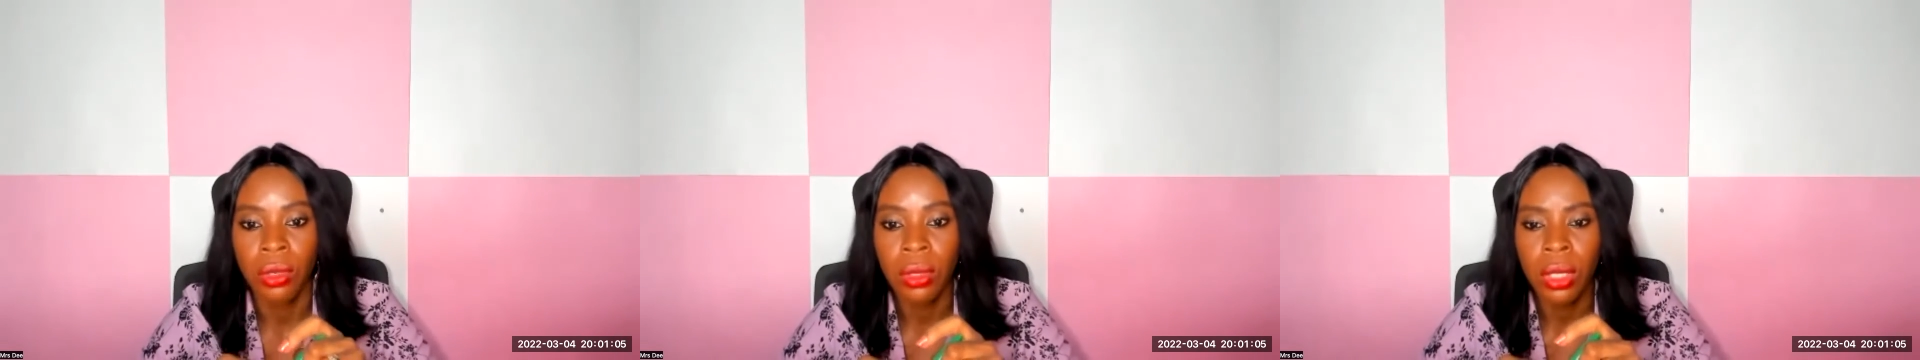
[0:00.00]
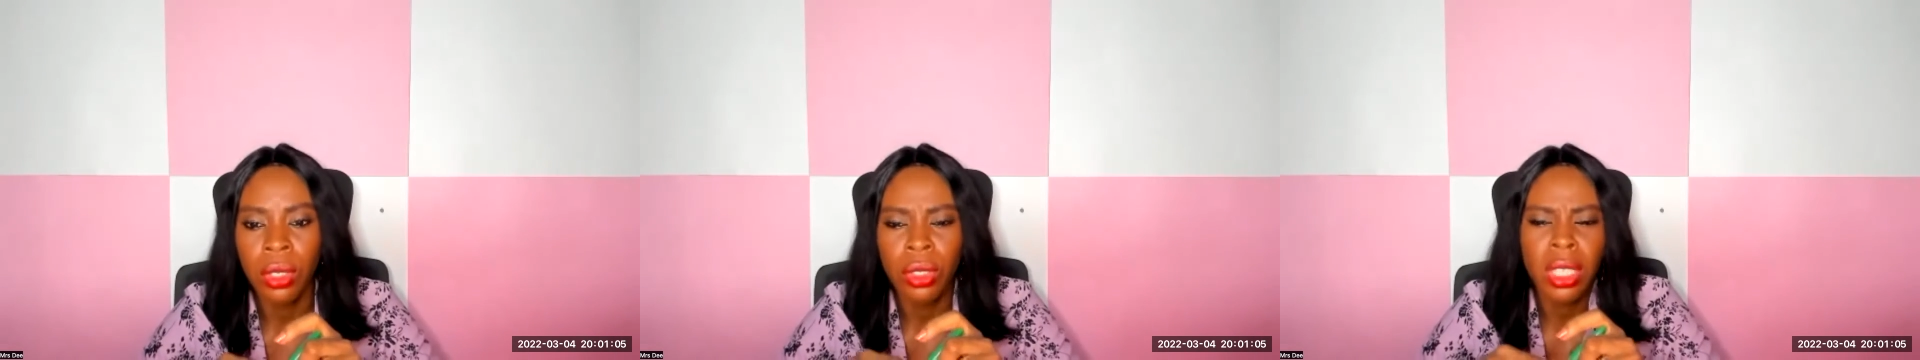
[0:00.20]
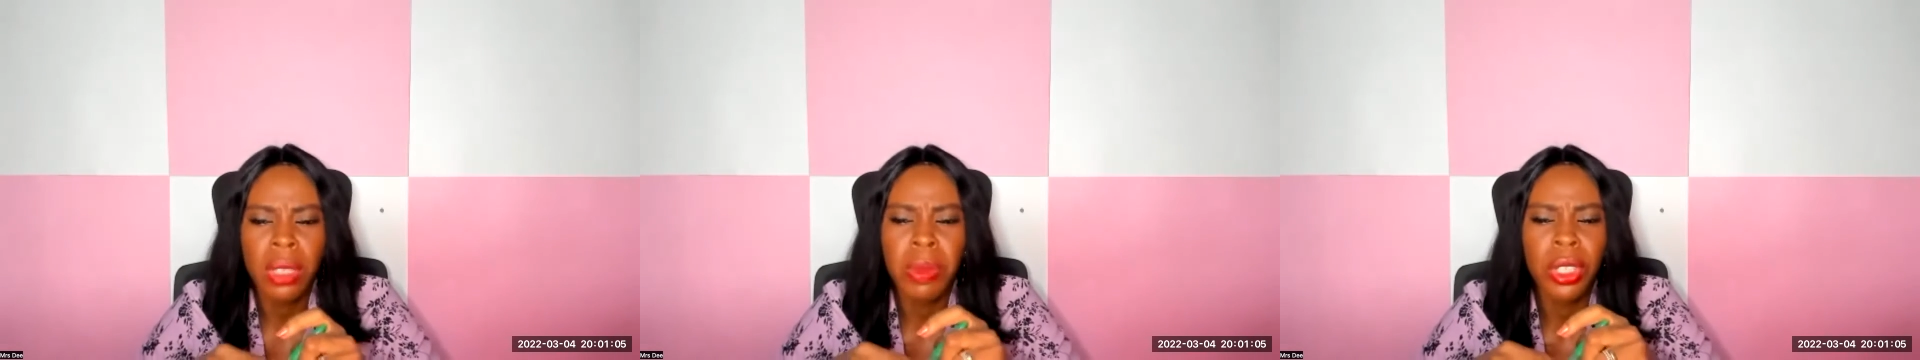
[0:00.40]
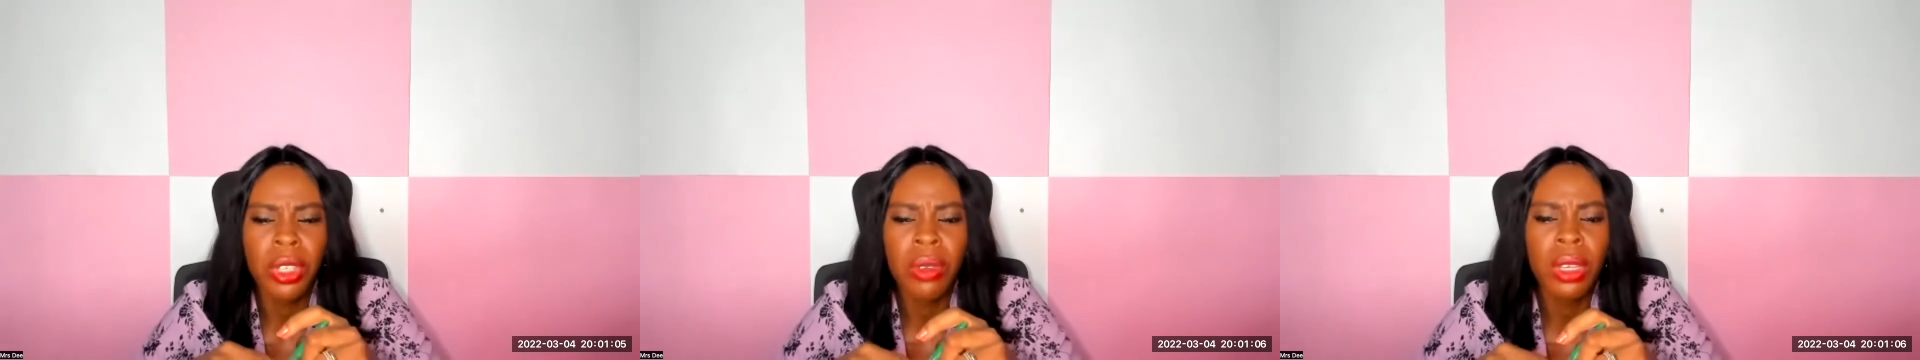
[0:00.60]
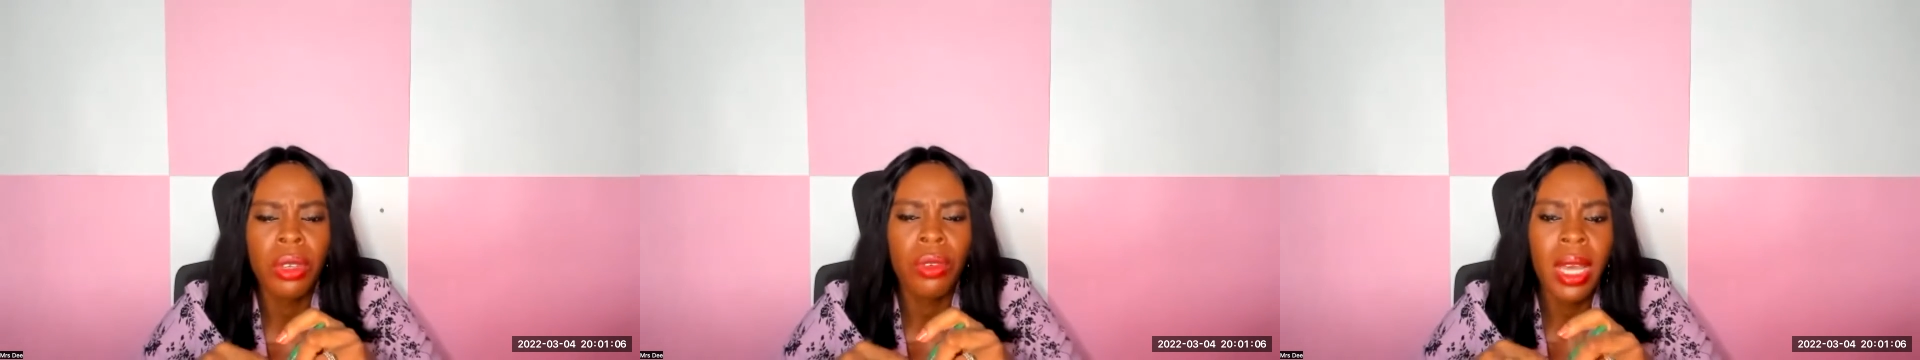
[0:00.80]
It has
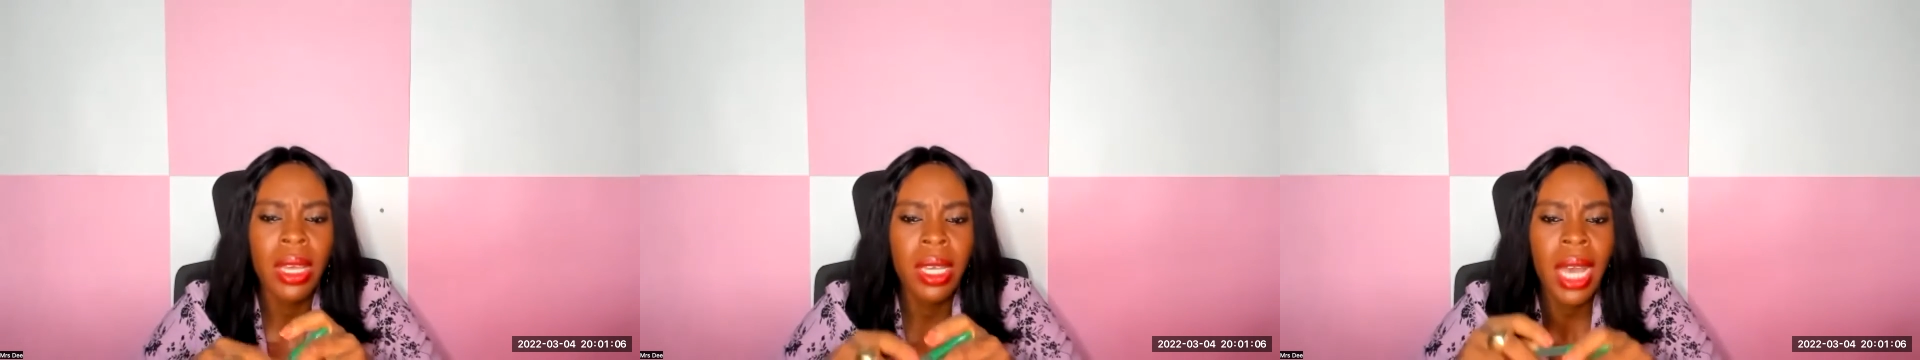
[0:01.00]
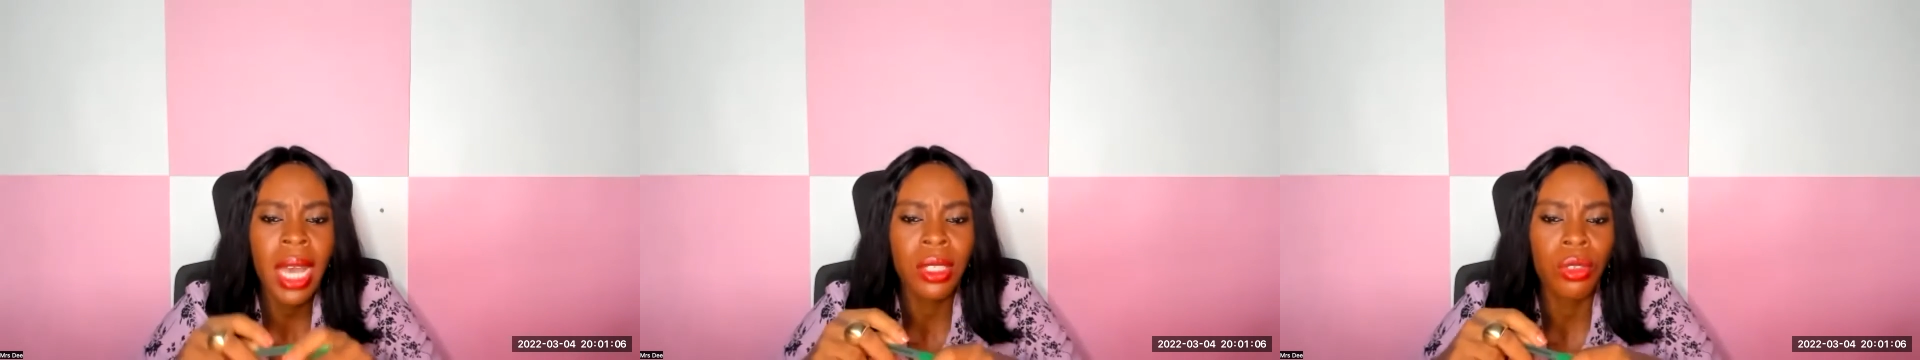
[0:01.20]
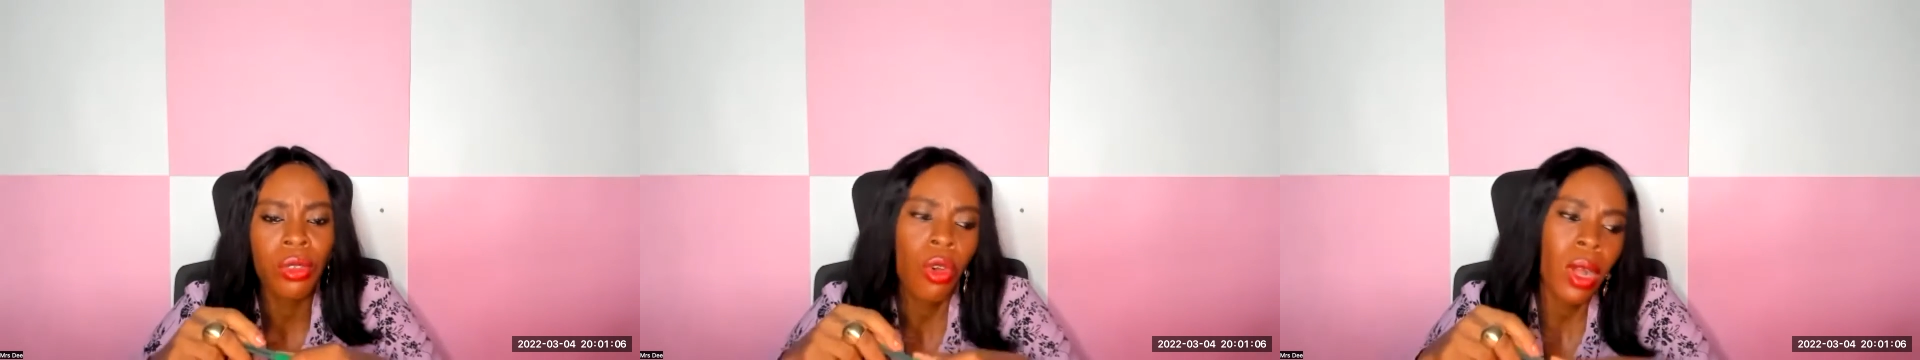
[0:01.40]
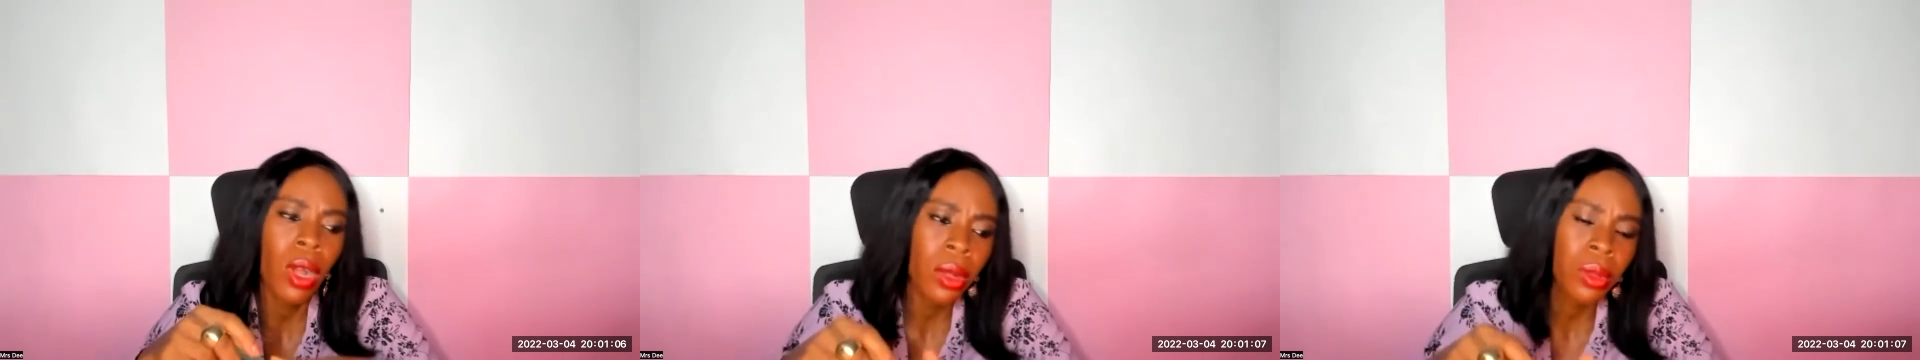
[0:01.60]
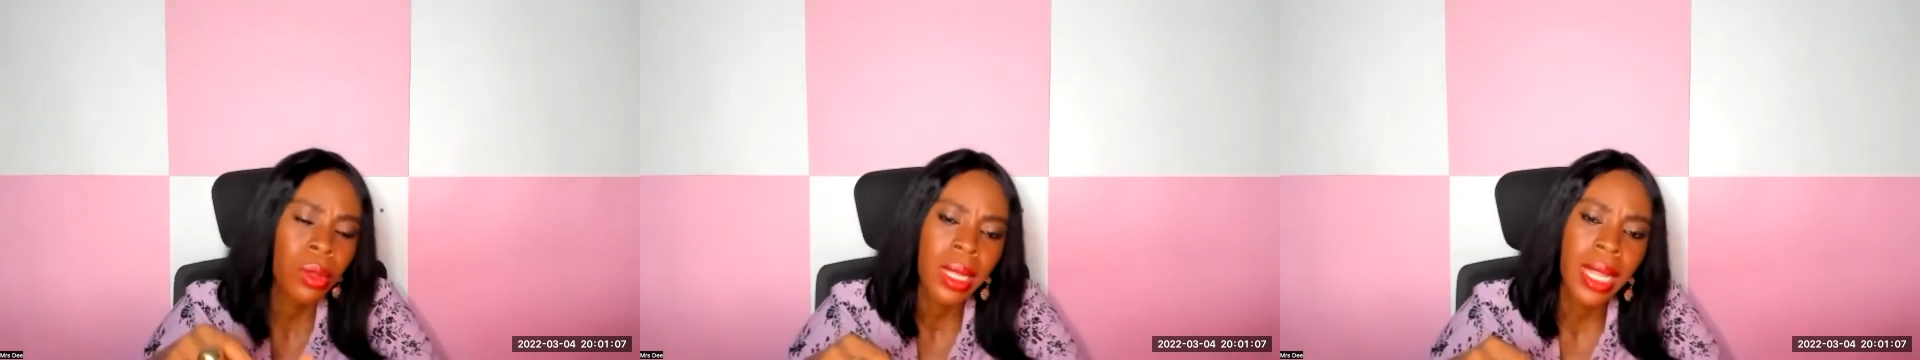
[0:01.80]
to
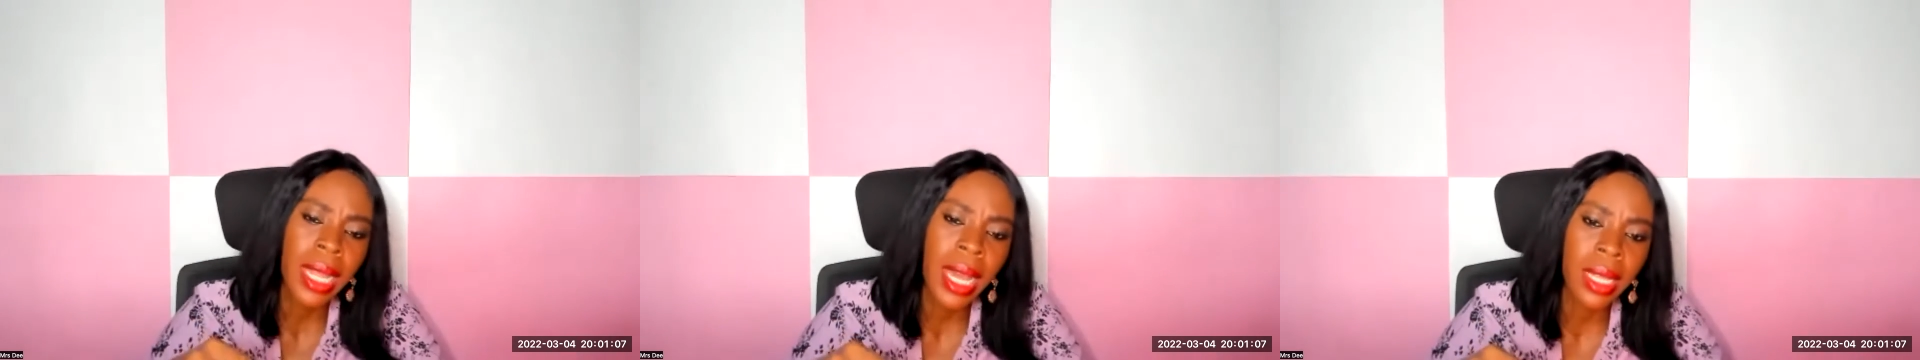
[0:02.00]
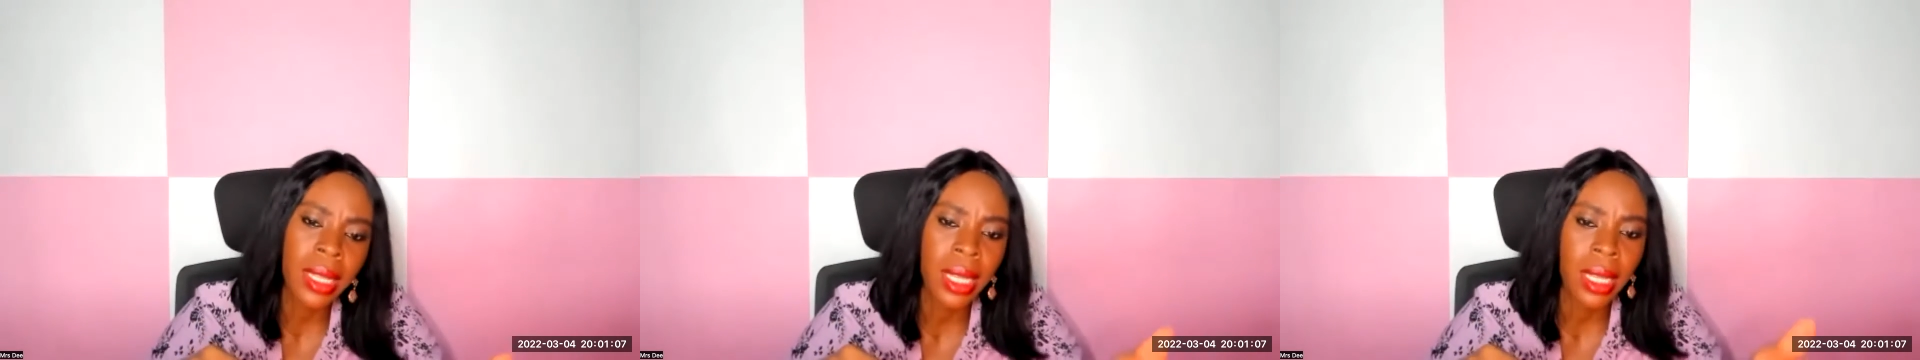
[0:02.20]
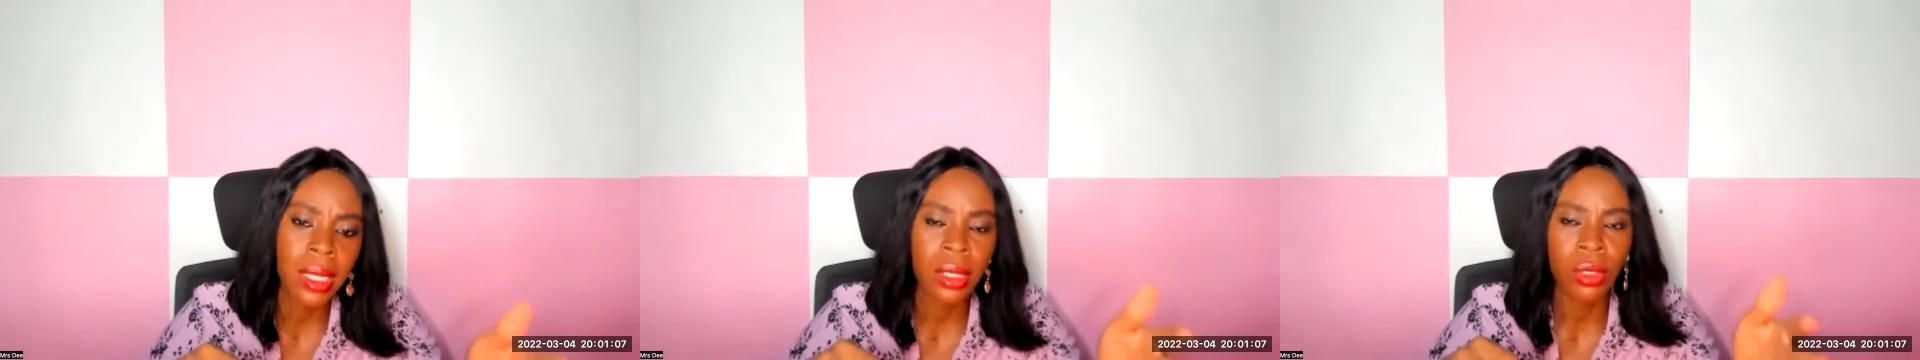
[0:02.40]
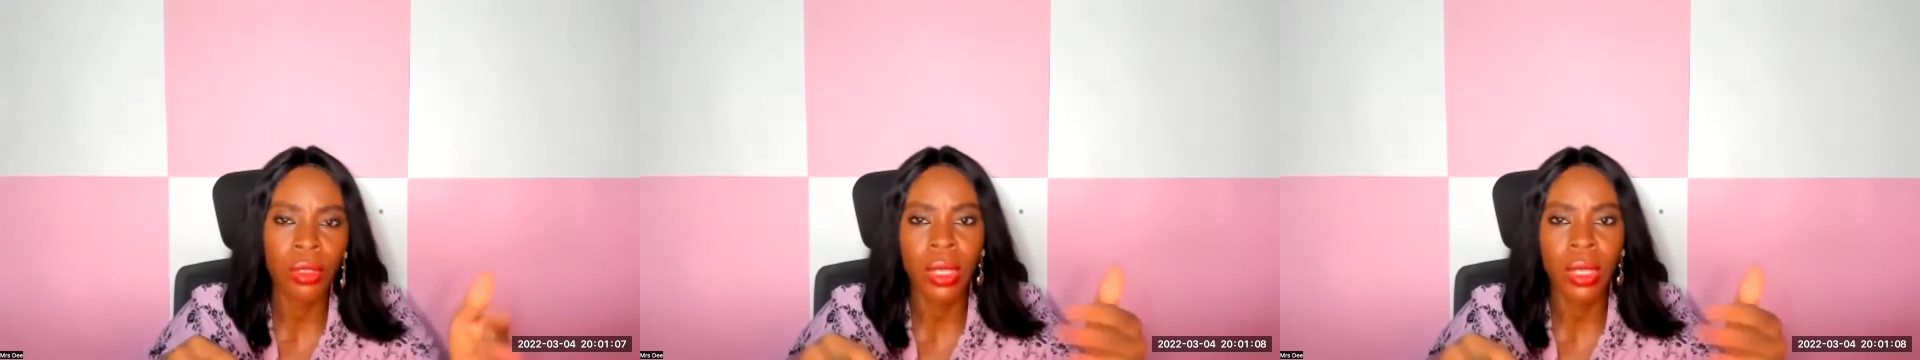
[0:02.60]
go along the line that